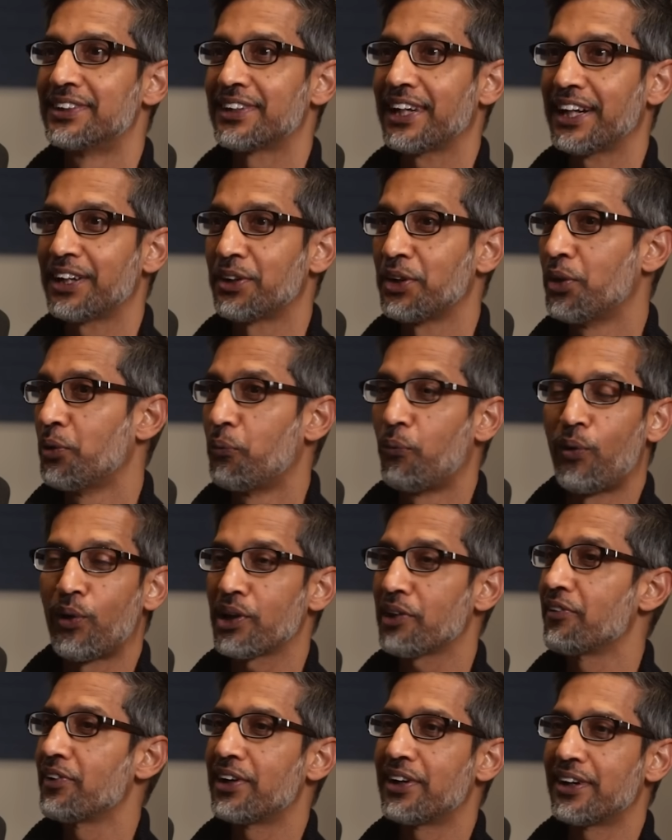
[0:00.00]
Right?
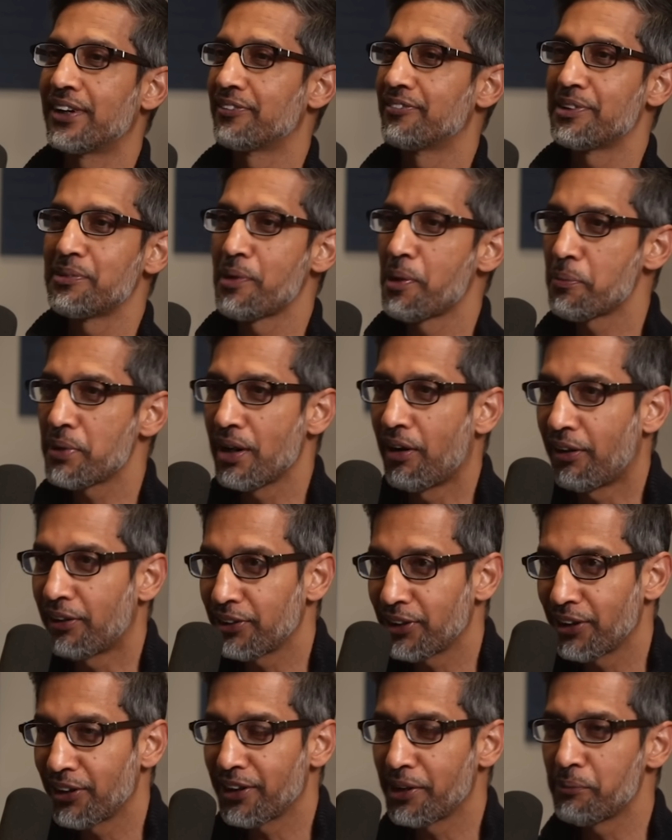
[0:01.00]
Whatever, we may be
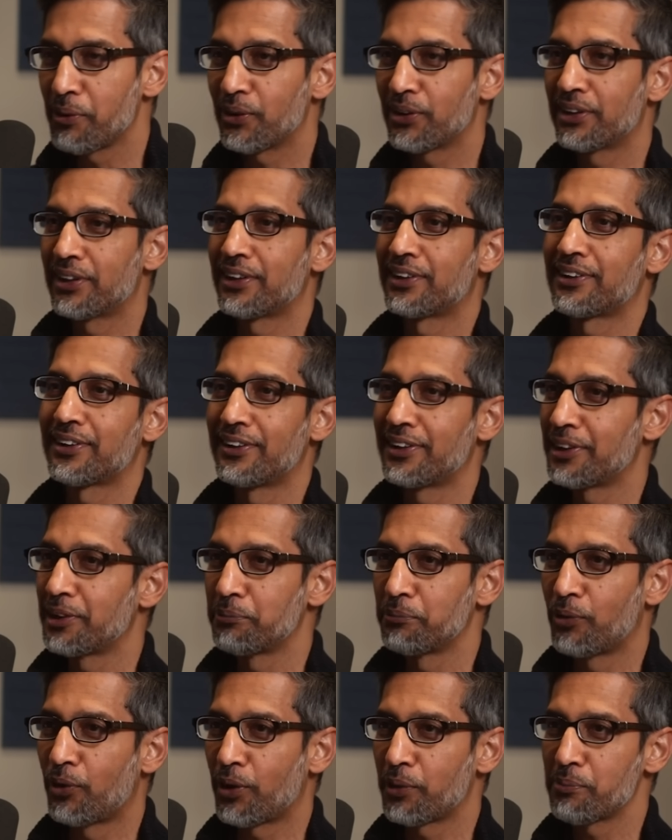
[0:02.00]
arguing about the
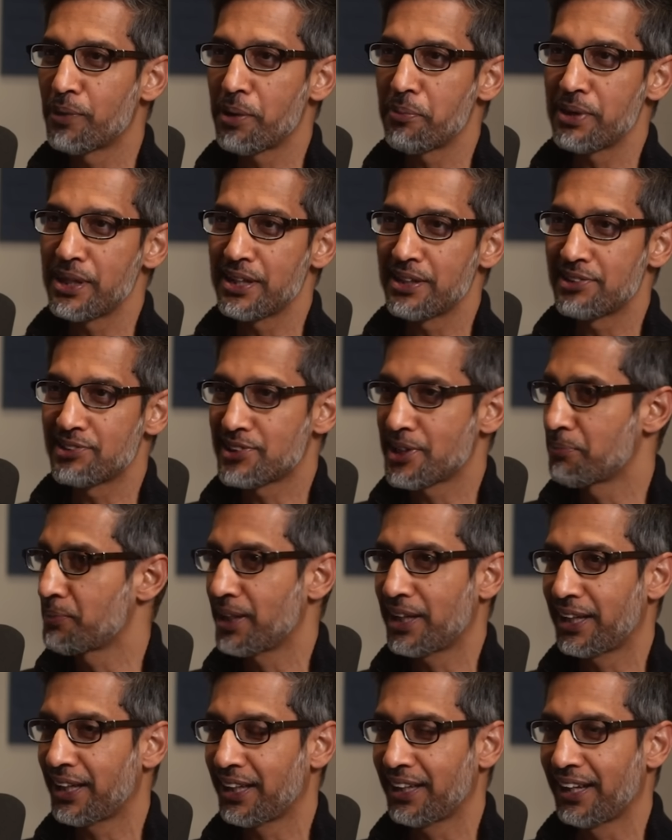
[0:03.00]
term, or maybe
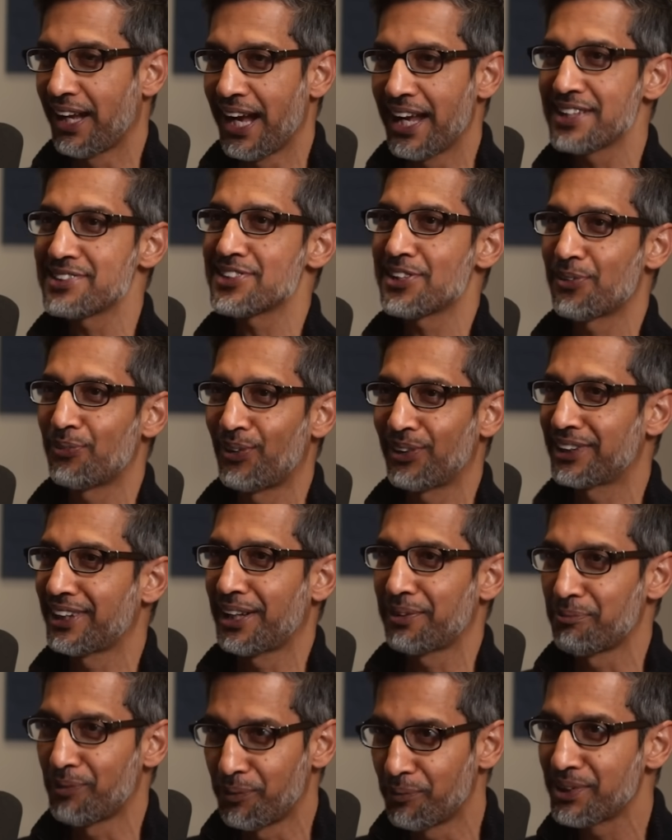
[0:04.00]
Gemini can answer what
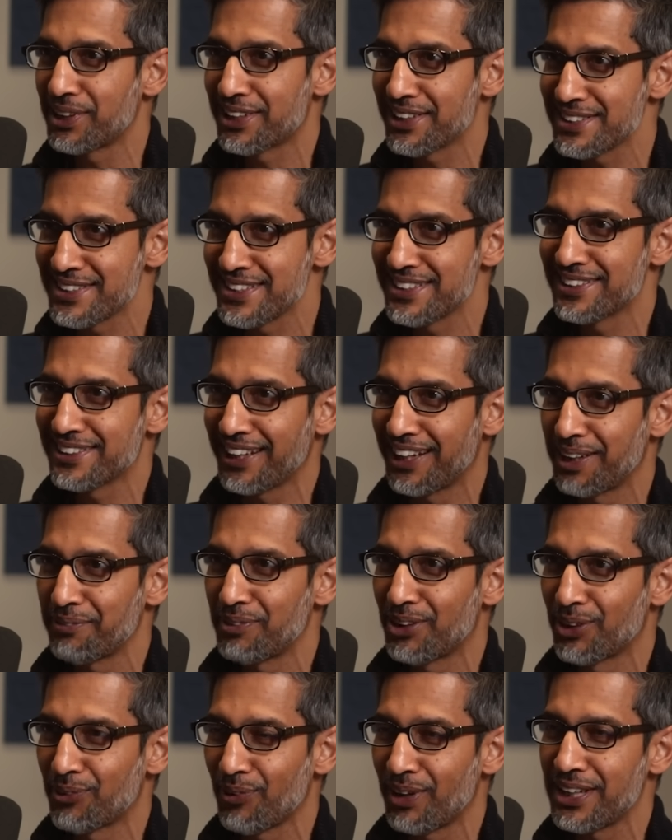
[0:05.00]
that moment is in time
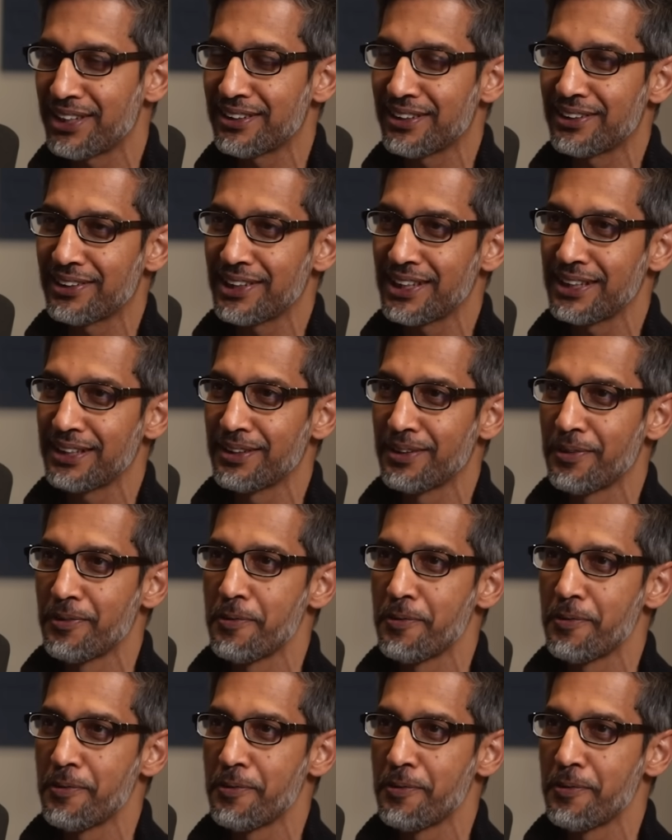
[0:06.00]
in twenty thirty.